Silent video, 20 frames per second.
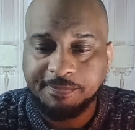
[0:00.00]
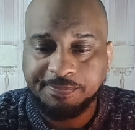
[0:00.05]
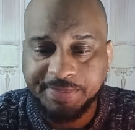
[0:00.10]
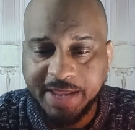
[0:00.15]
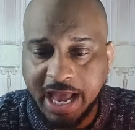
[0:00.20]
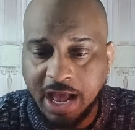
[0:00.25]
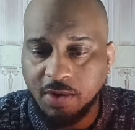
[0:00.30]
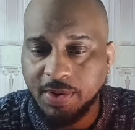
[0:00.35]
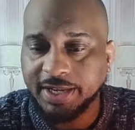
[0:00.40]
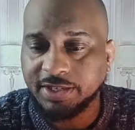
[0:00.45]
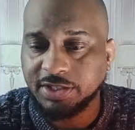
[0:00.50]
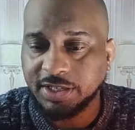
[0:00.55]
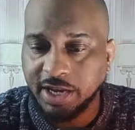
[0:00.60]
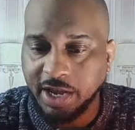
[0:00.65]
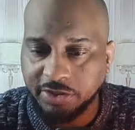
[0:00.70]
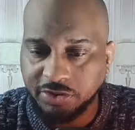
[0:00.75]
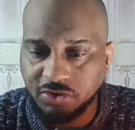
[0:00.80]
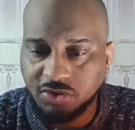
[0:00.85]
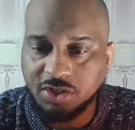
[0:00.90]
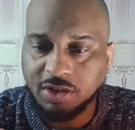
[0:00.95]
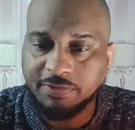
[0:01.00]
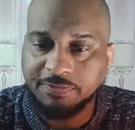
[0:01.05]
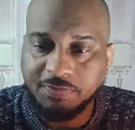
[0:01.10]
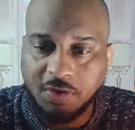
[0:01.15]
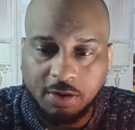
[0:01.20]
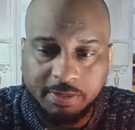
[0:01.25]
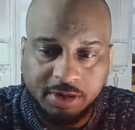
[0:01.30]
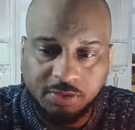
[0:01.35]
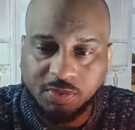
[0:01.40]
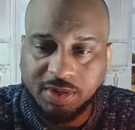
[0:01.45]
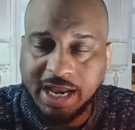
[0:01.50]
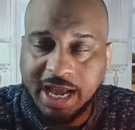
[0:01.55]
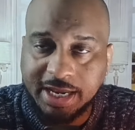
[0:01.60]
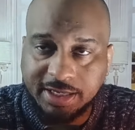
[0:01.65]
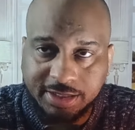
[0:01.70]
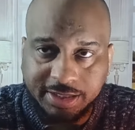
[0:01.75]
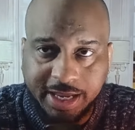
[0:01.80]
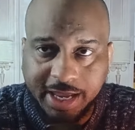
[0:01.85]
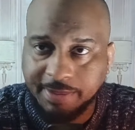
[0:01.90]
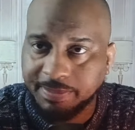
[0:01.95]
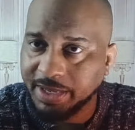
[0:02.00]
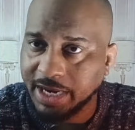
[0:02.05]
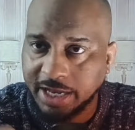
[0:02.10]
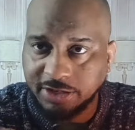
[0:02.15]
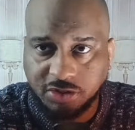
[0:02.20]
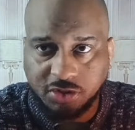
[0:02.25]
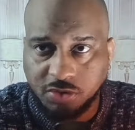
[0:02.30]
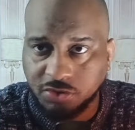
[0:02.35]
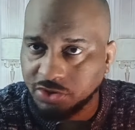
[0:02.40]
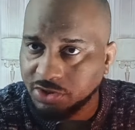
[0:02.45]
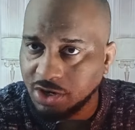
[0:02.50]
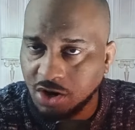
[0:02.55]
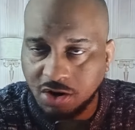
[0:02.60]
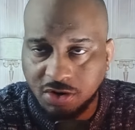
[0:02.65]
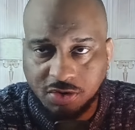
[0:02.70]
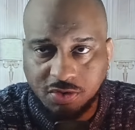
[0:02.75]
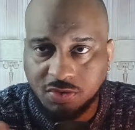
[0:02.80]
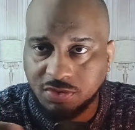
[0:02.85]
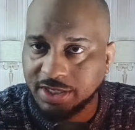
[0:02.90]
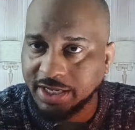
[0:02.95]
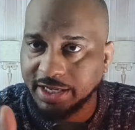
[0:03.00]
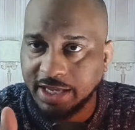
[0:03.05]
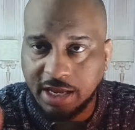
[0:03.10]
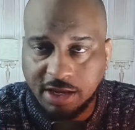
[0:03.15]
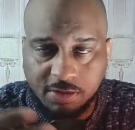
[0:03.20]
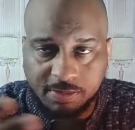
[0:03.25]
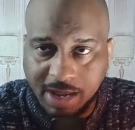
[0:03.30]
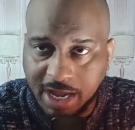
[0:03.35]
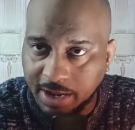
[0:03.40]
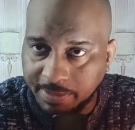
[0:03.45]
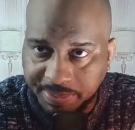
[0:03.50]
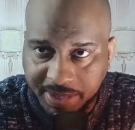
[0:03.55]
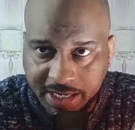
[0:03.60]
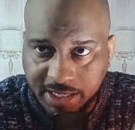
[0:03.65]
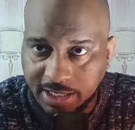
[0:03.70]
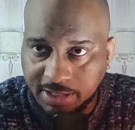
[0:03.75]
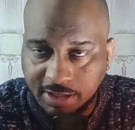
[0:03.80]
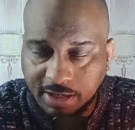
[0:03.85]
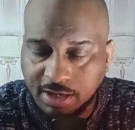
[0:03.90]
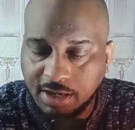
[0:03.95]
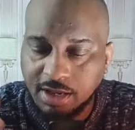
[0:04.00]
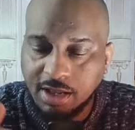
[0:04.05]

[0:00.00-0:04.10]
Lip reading: Now I see others confirming what I said, but I showed you the articles. I gave you my opinion.